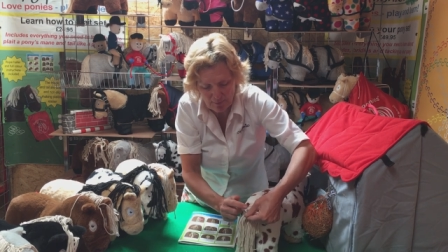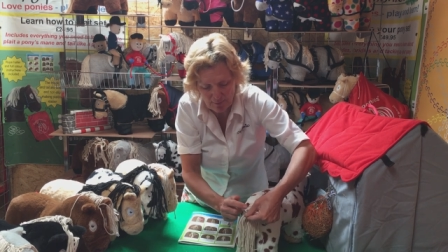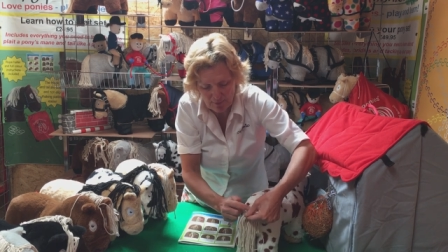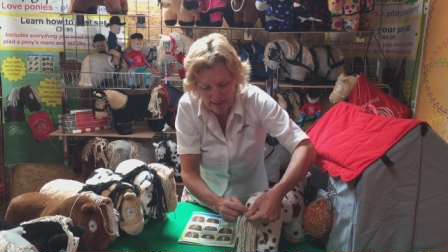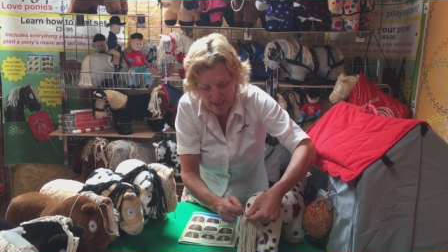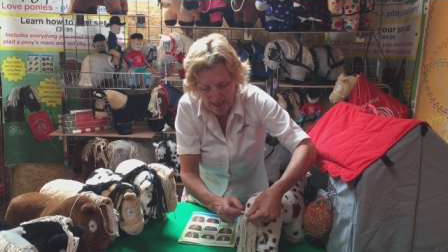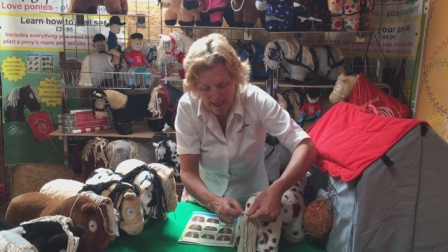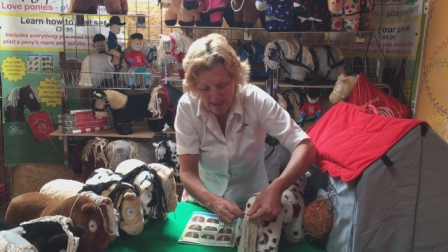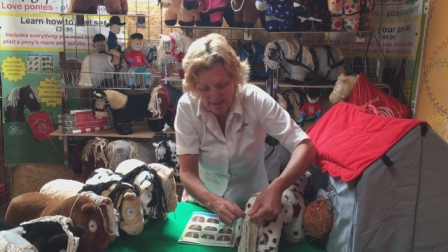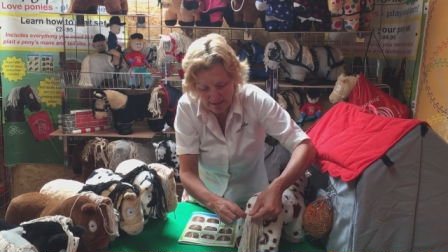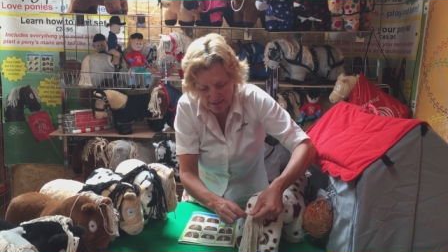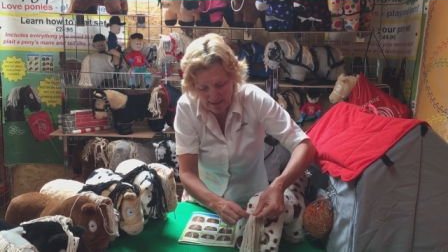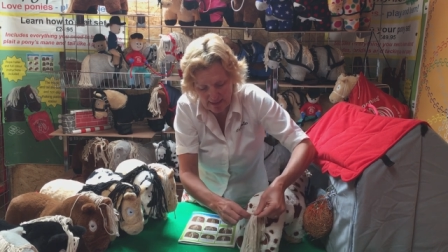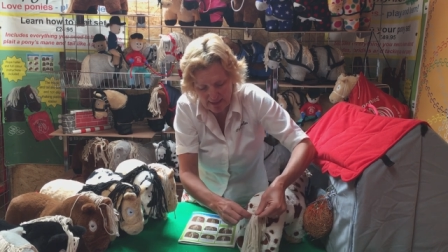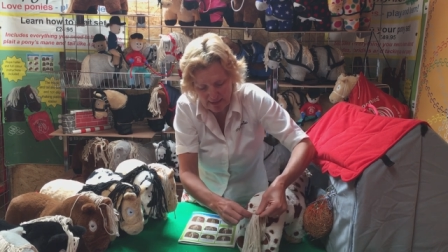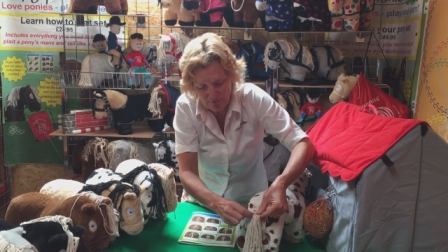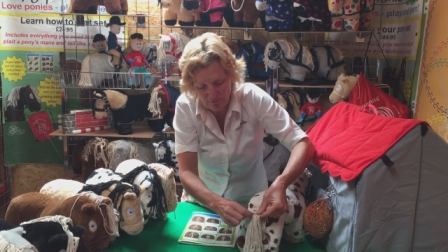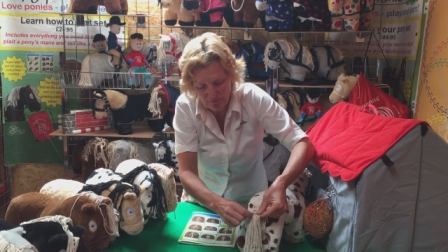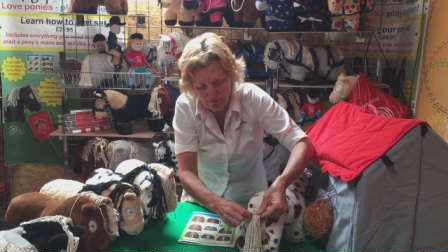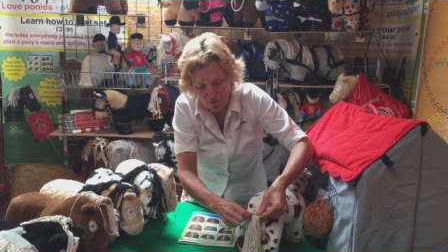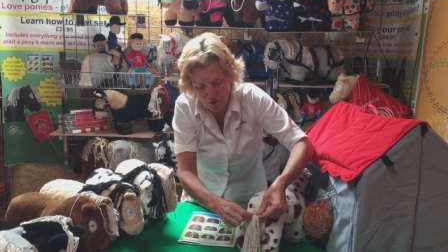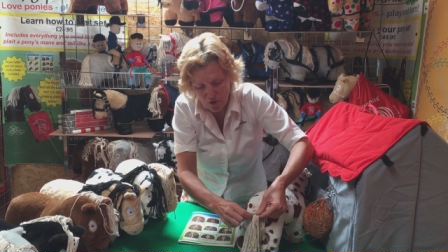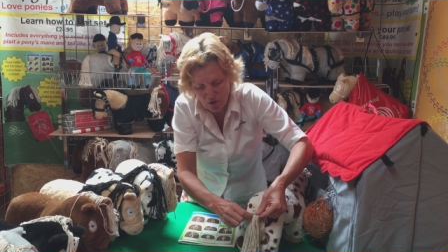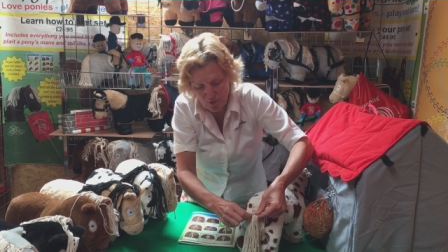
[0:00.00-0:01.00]
plait
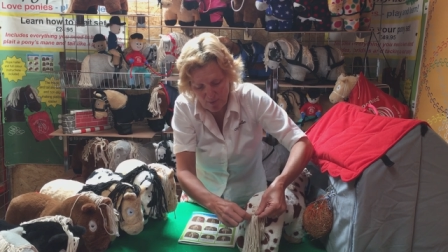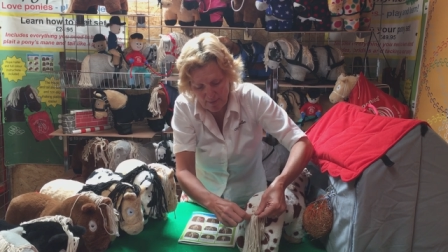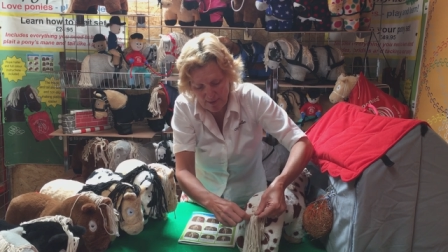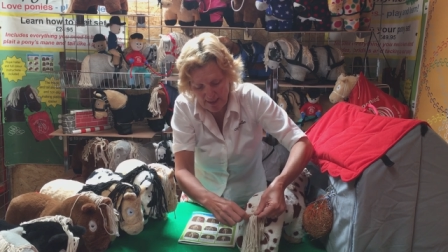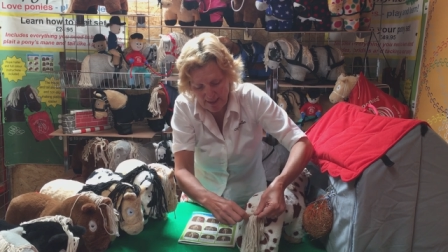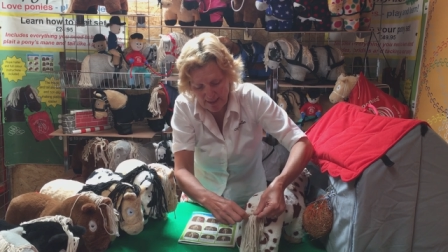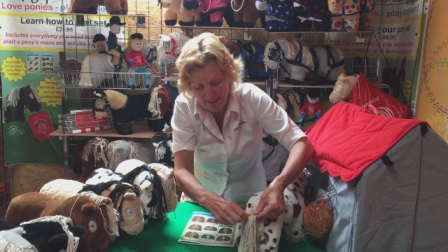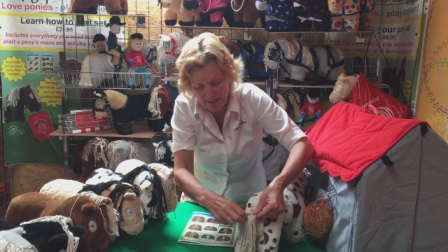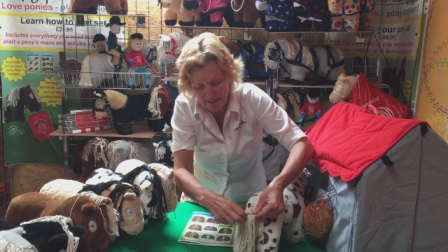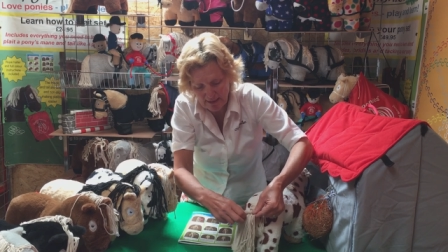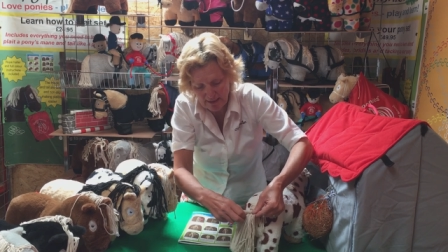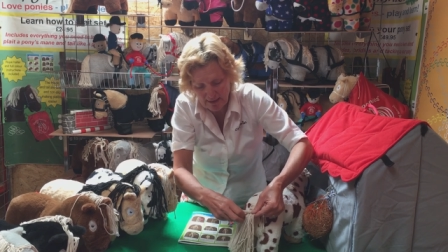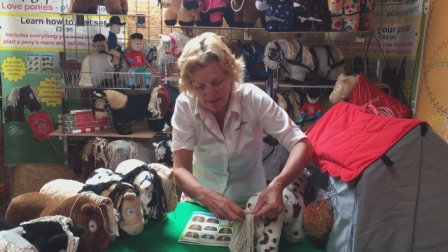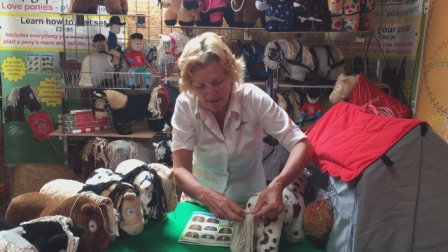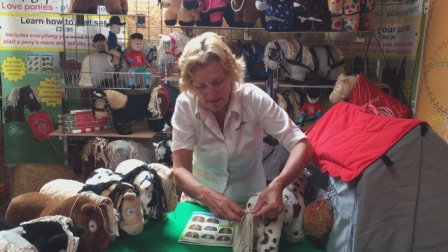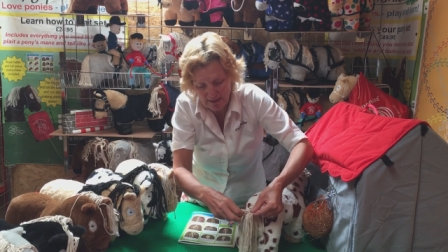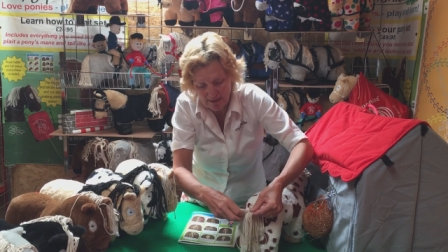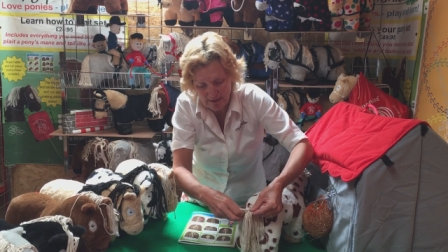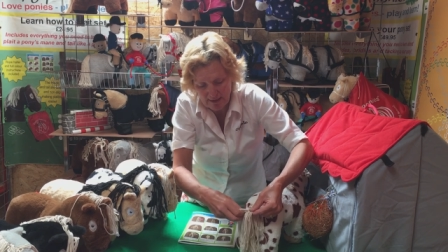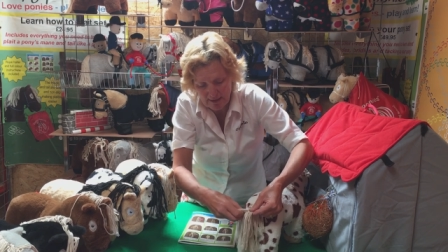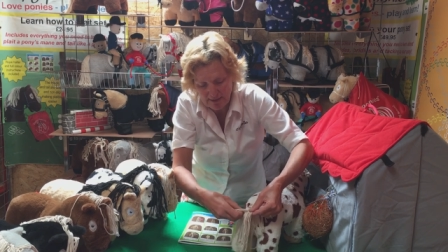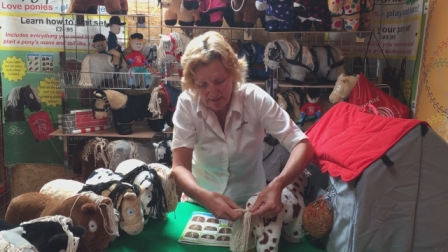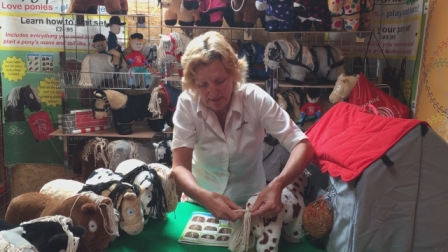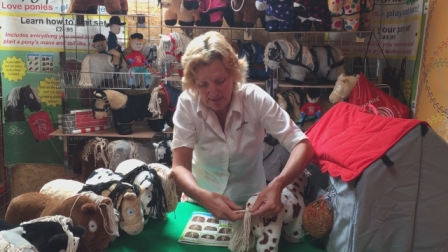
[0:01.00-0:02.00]
is forming
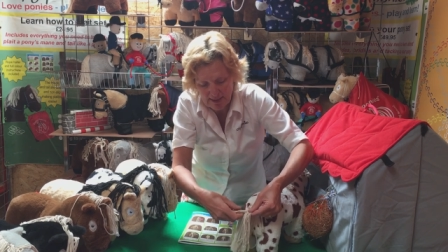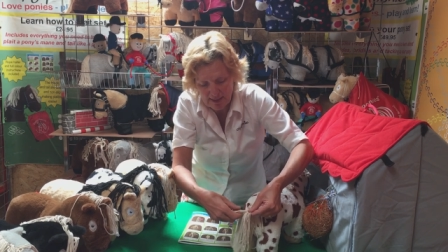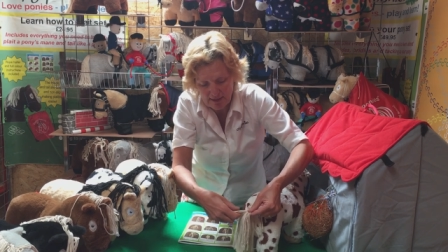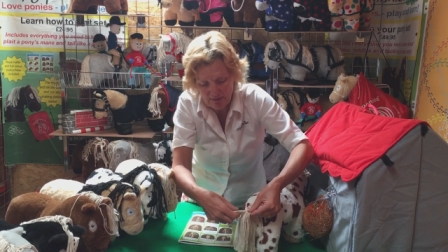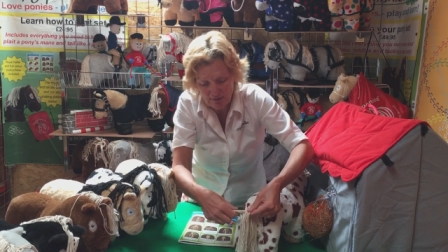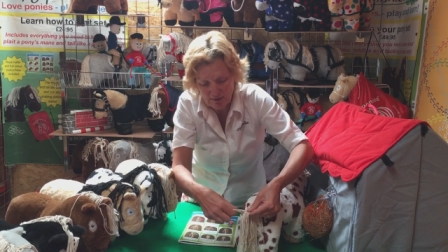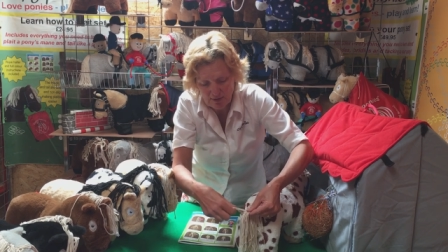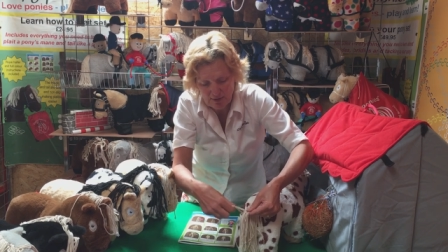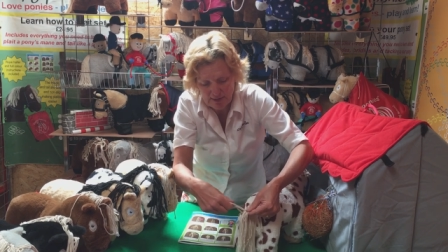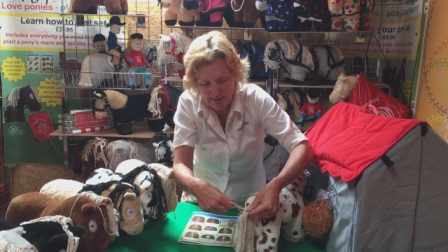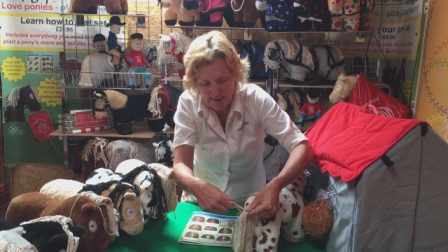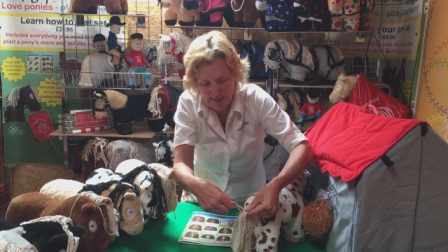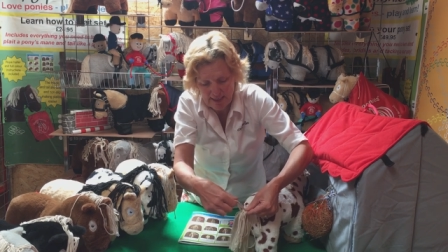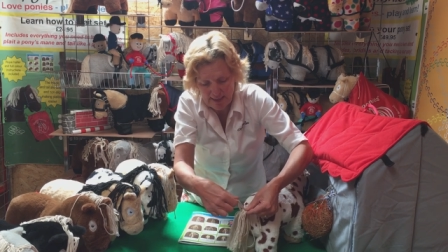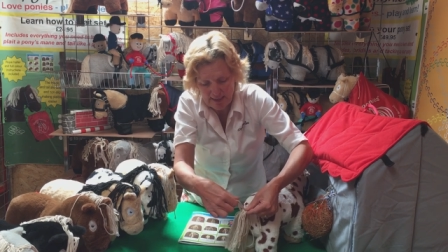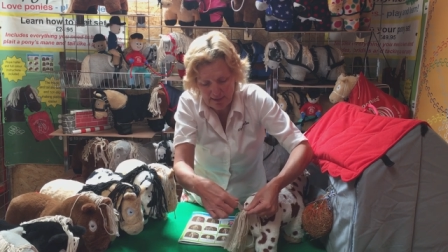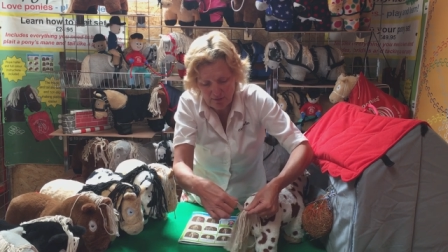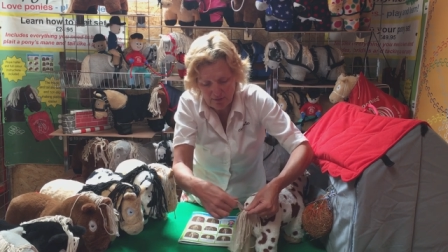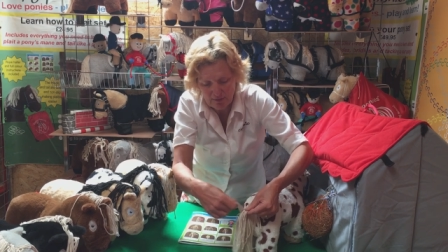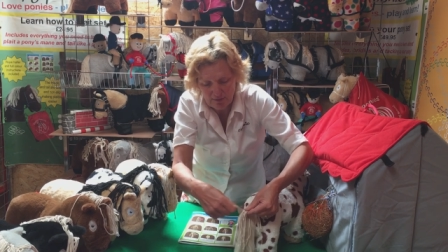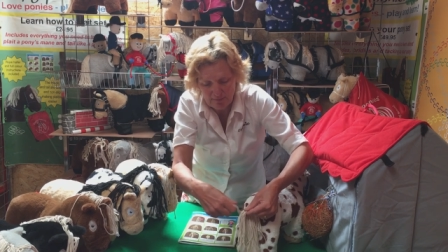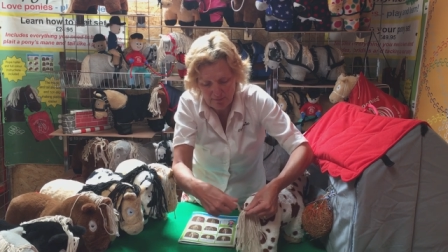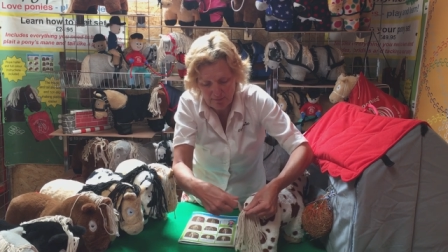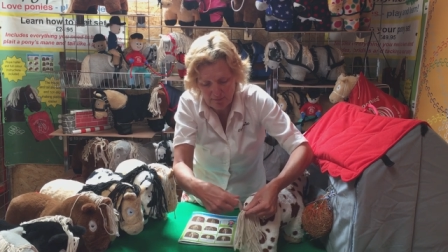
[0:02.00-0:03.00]
down the
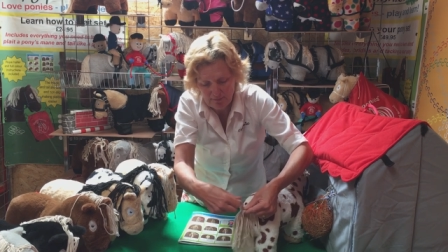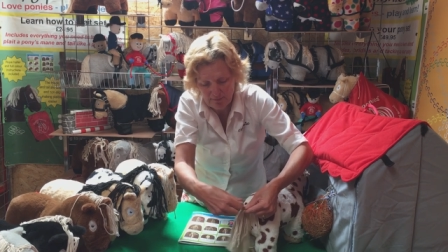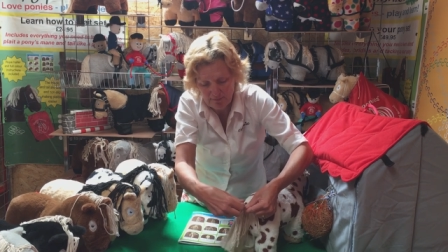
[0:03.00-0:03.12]
tail.